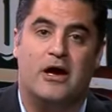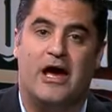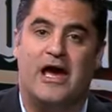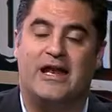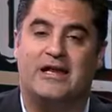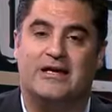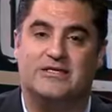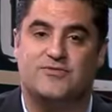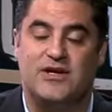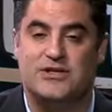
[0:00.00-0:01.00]
and
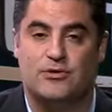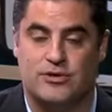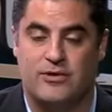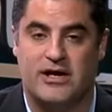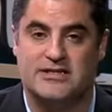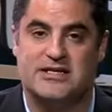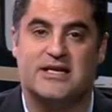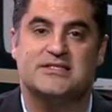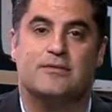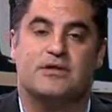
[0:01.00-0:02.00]
his veto threat is
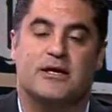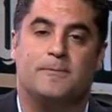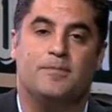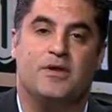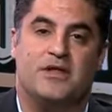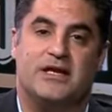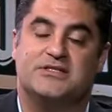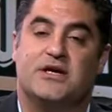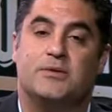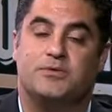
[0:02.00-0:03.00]
not something that
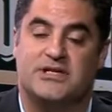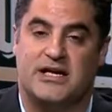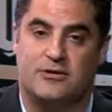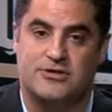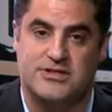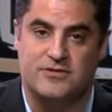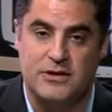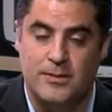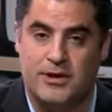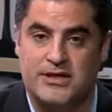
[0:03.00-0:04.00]
is done to protect our civil
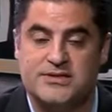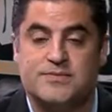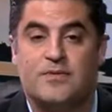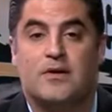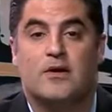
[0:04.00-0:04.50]
liberties.